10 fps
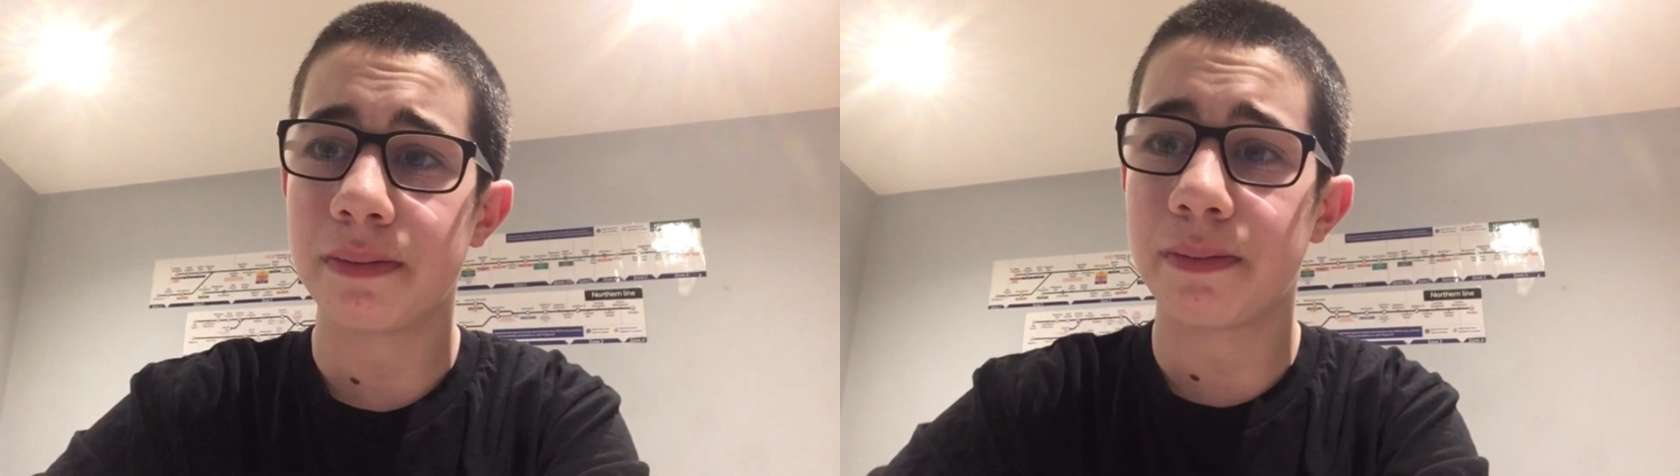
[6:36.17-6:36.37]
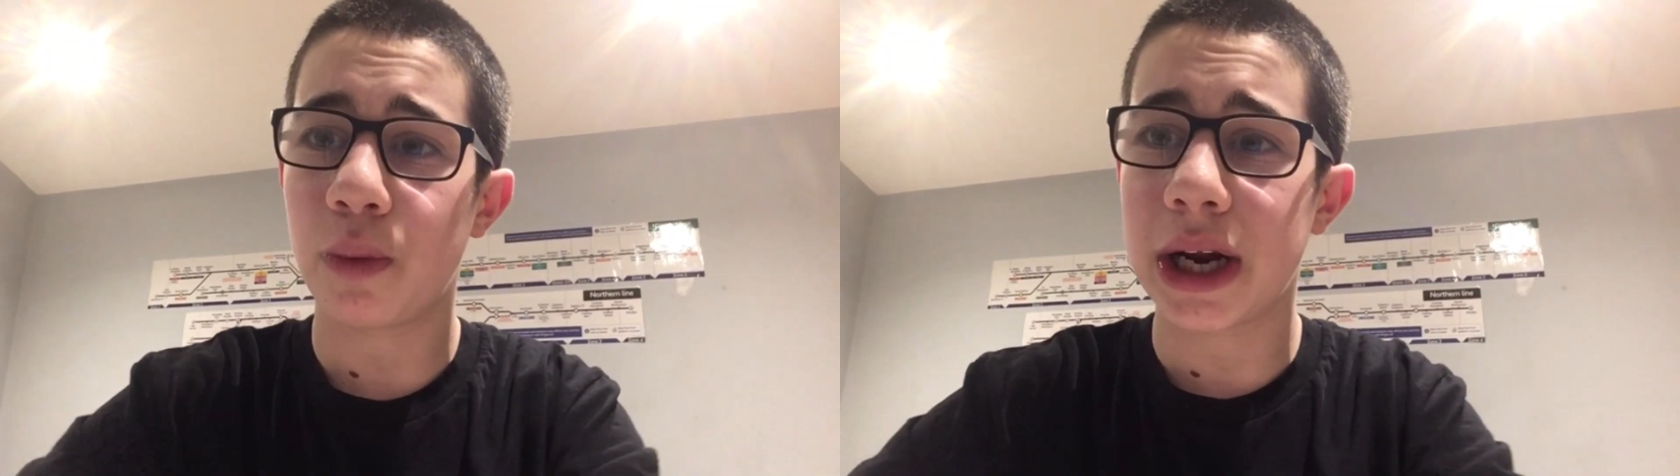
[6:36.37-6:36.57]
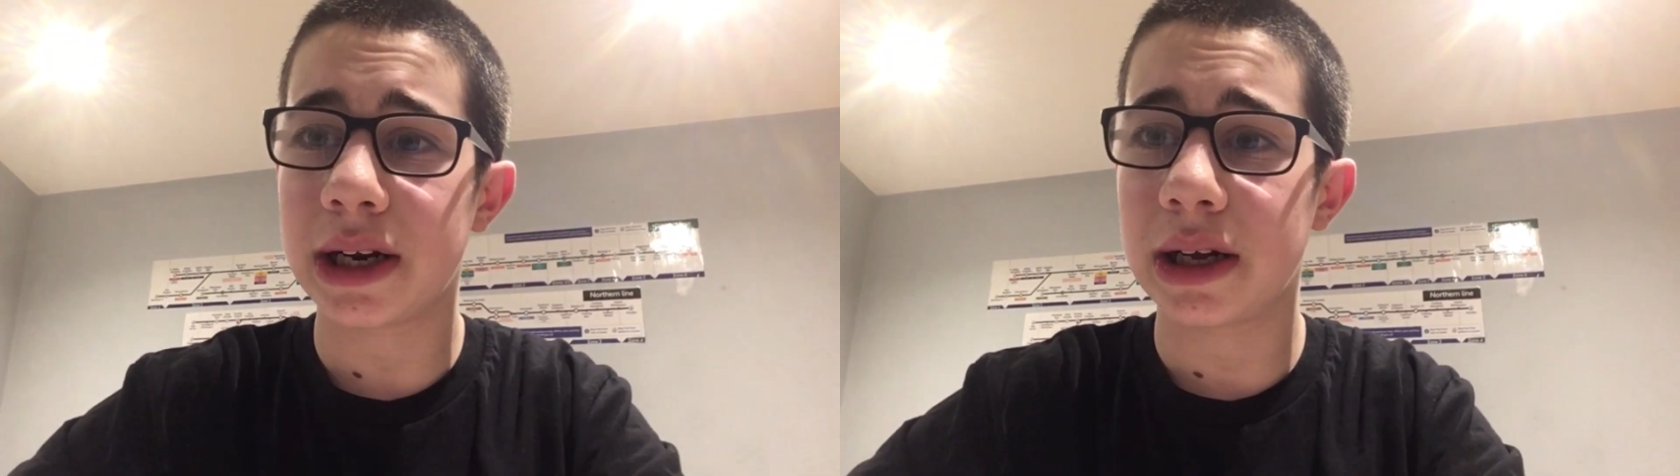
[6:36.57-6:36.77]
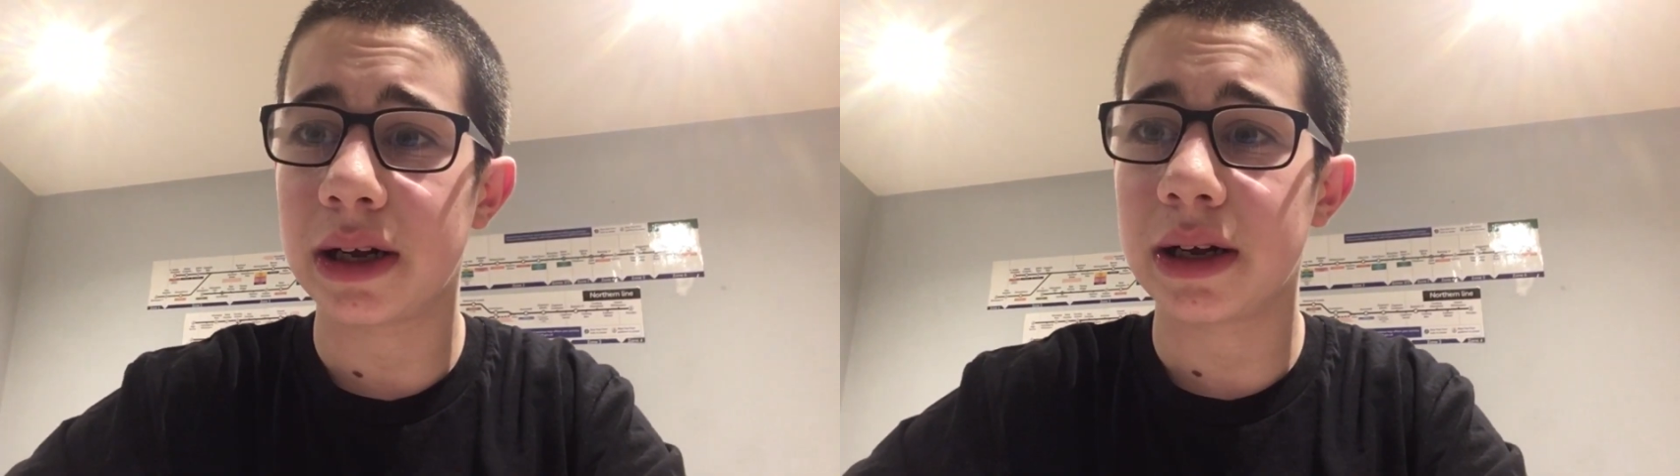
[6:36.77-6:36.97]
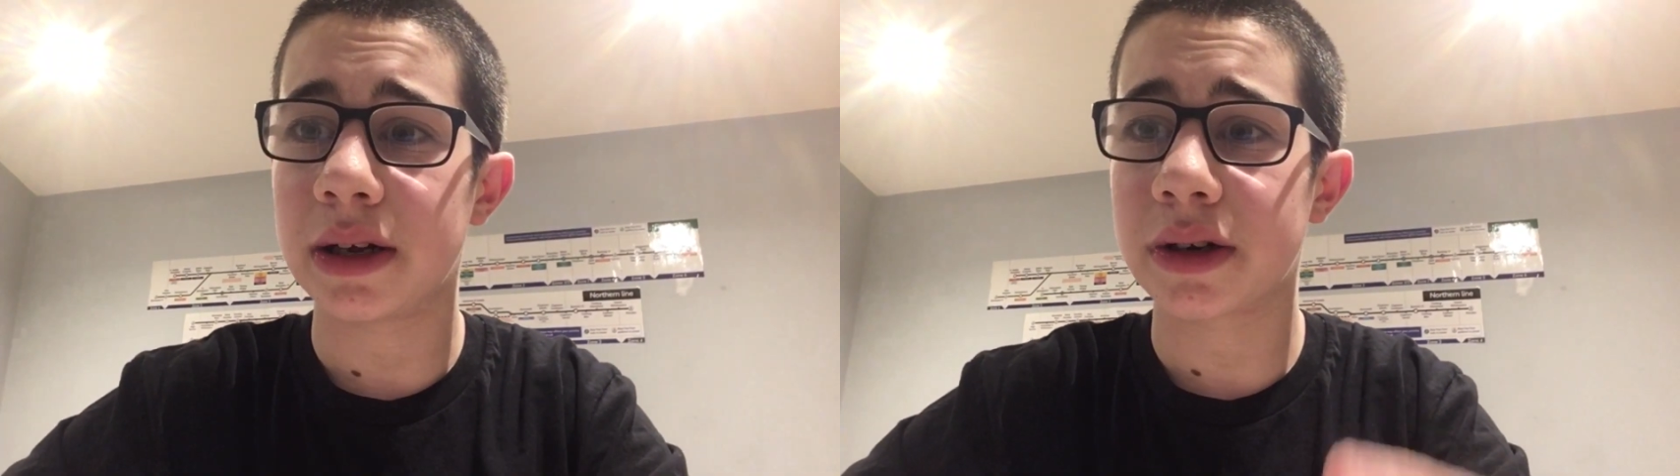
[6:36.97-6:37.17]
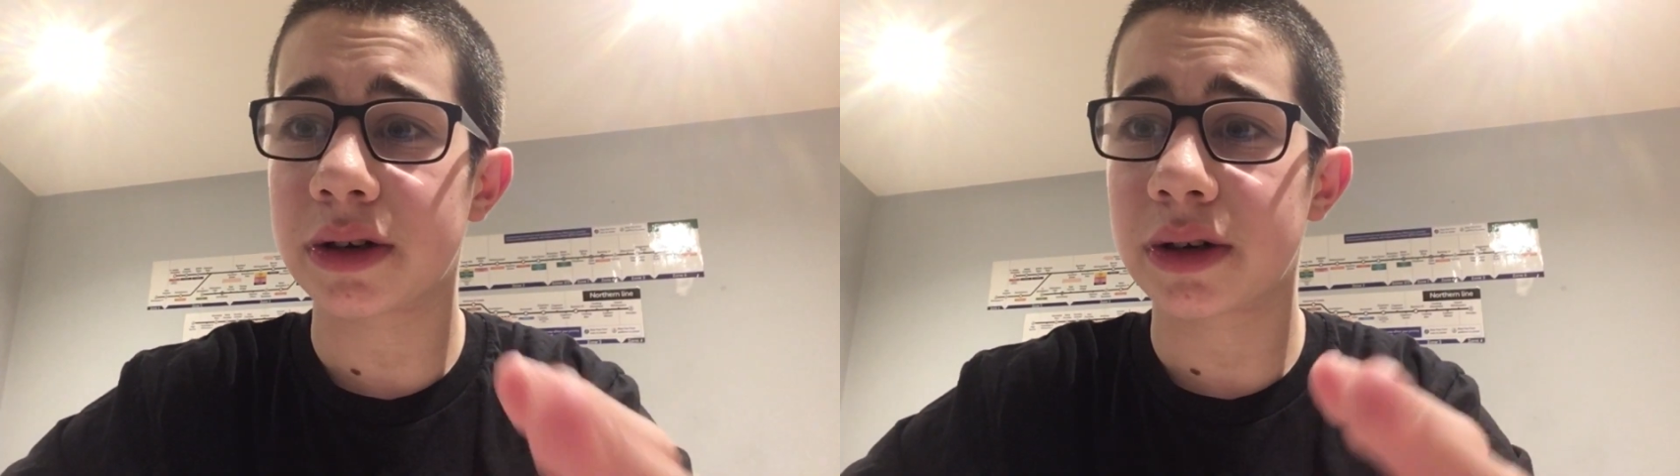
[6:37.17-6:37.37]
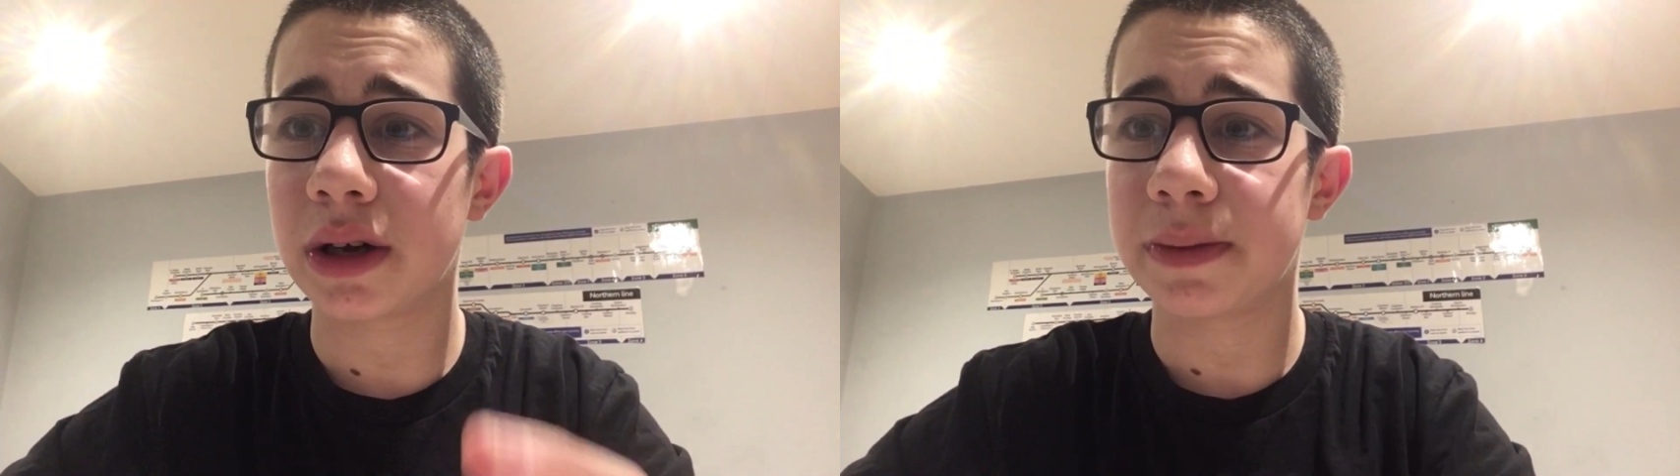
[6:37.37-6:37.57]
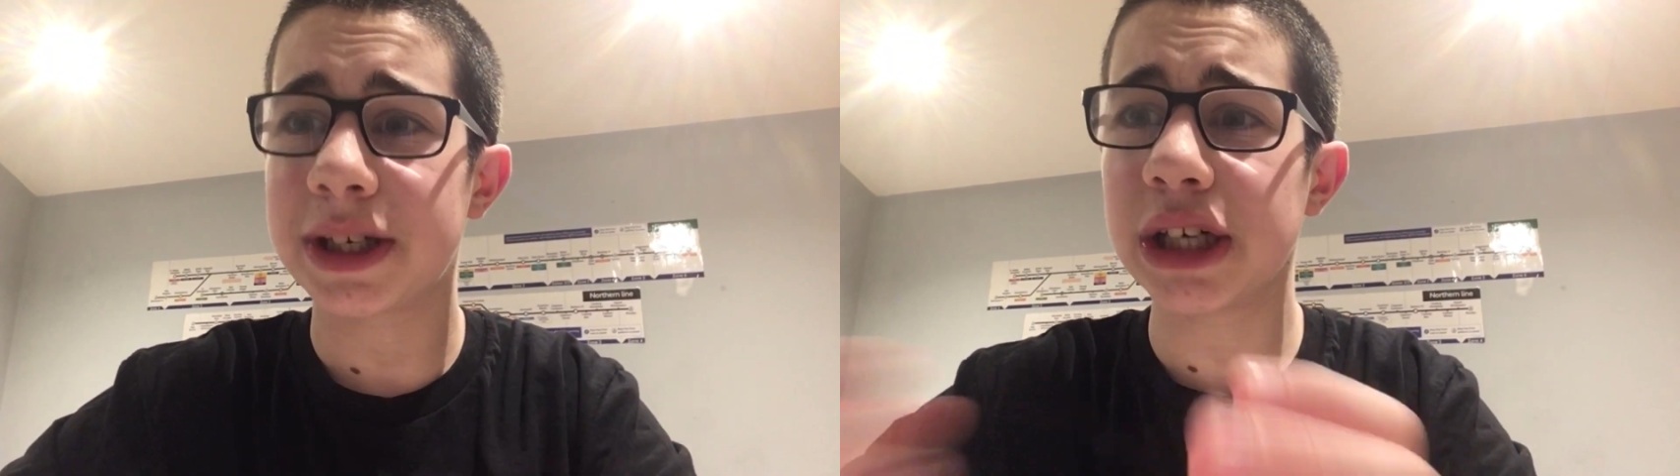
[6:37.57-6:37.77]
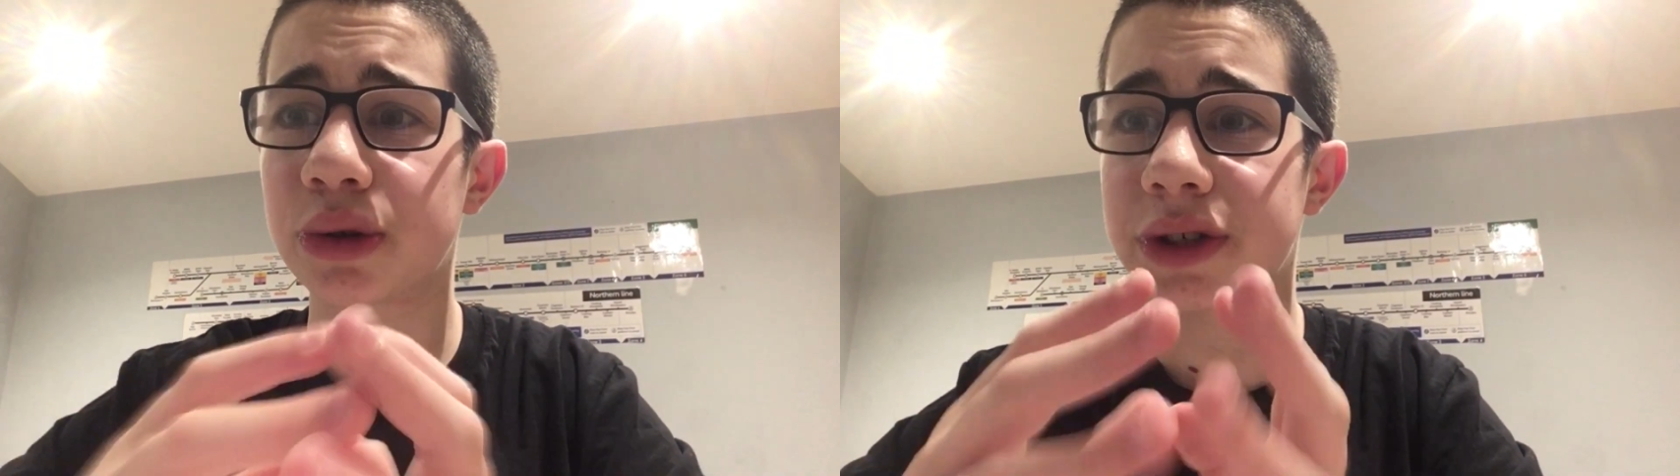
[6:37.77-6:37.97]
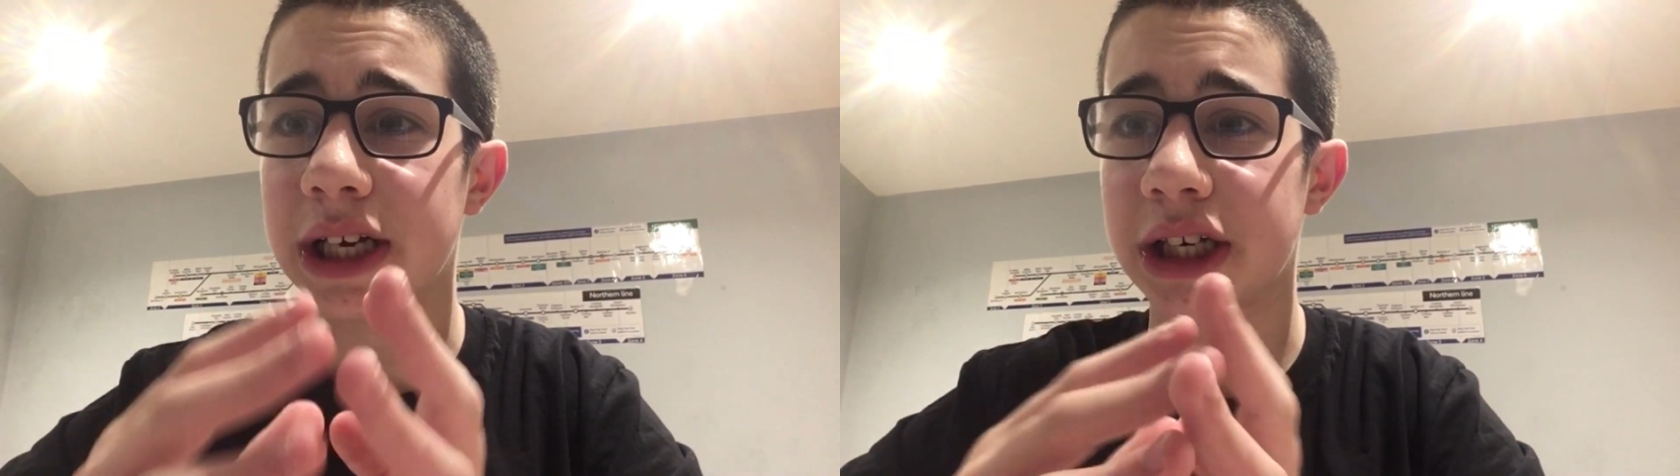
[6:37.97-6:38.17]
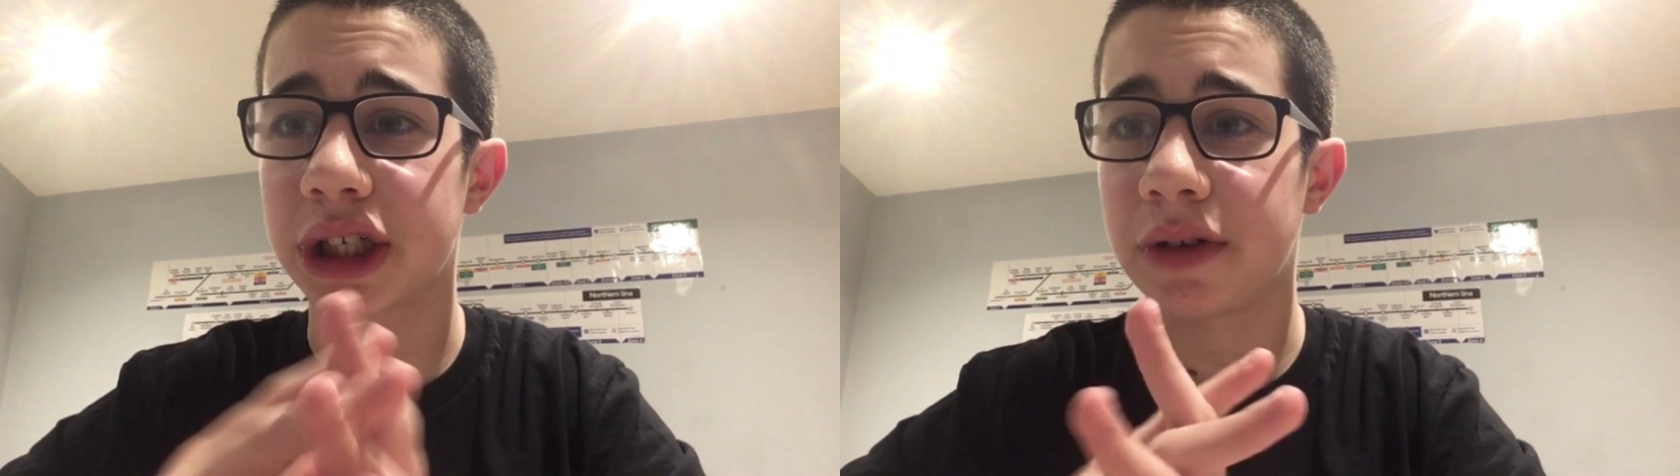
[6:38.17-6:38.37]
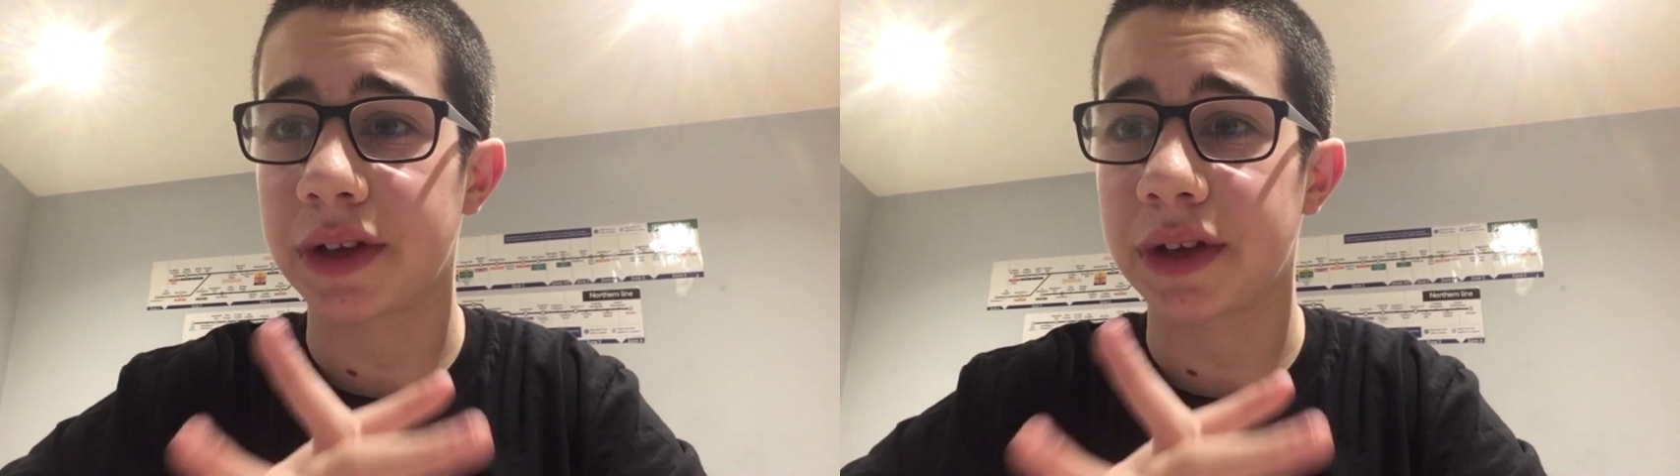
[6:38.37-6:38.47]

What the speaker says: when the central section of